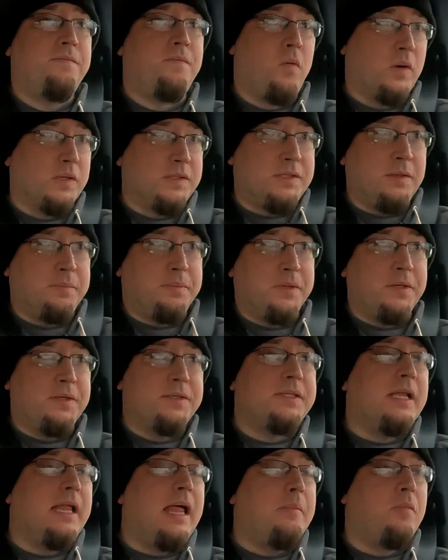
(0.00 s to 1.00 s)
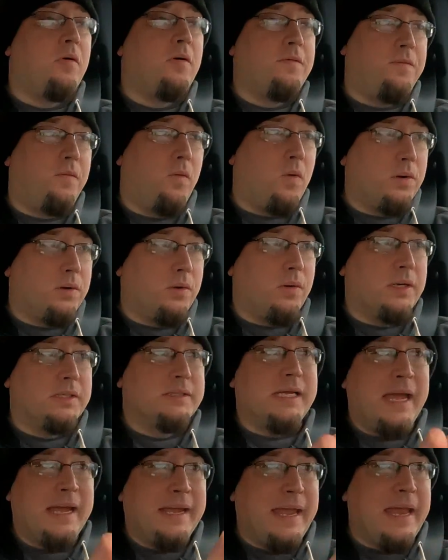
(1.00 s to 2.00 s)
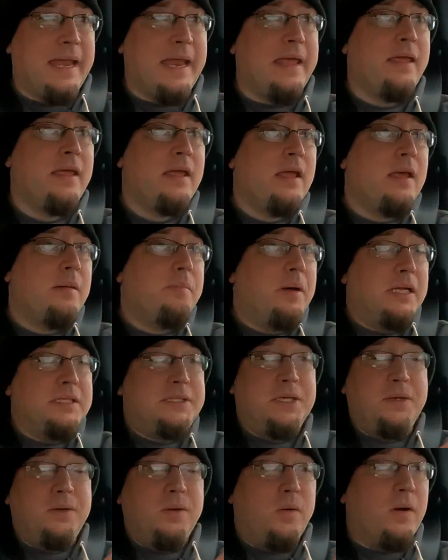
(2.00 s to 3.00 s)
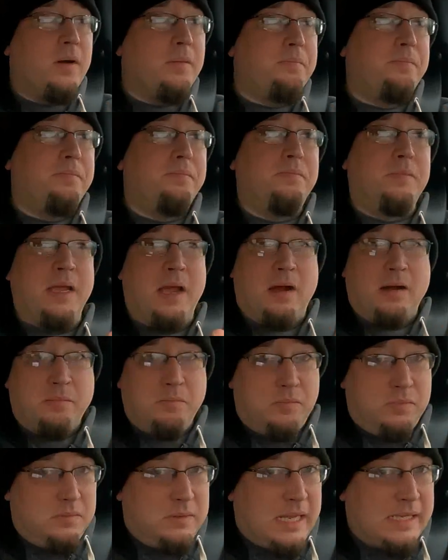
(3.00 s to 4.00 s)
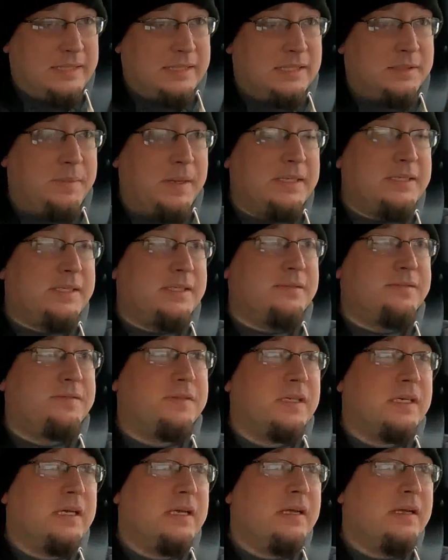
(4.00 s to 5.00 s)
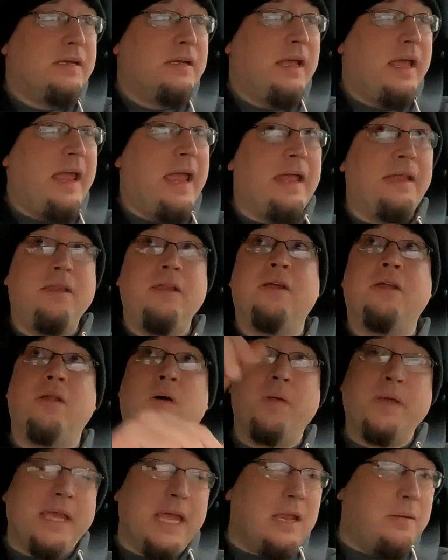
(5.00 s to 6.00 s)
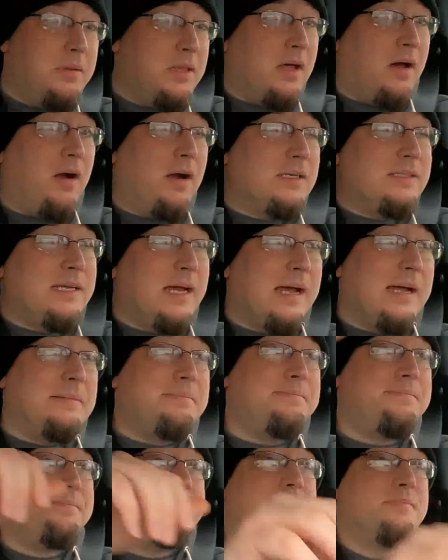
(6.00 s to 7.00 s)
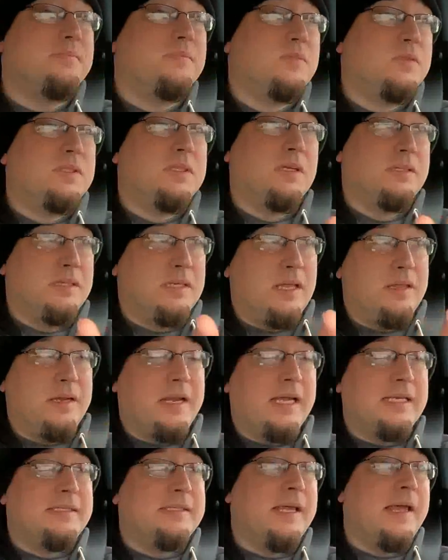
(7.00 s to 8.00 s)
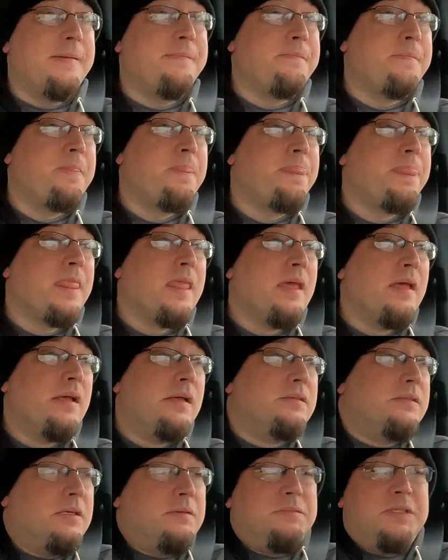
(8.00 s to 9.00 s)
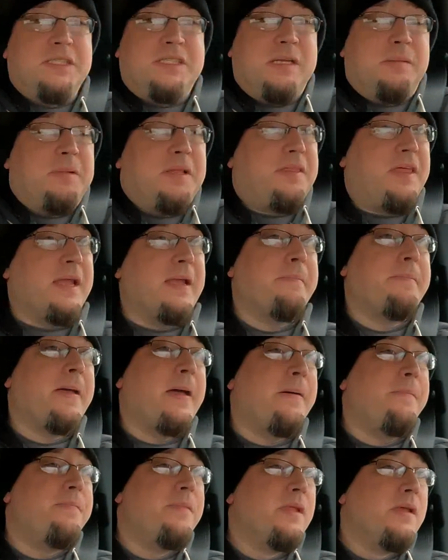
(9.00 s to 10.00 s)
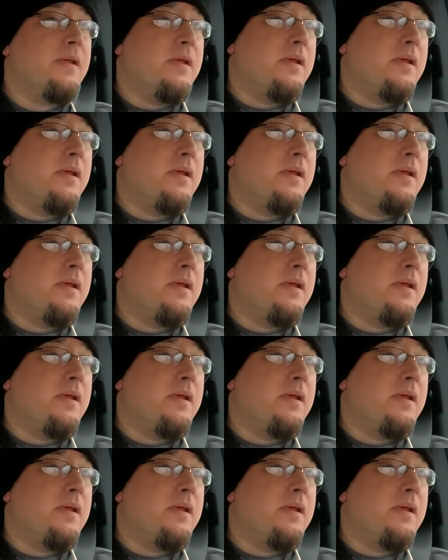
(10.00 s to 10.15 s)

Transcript: Ford's still producing a lot more 4 doors, I get it. But a 2-door, they are less expensive, and you can only get them in the hardtop, so that's another nice thing. So just something to think about.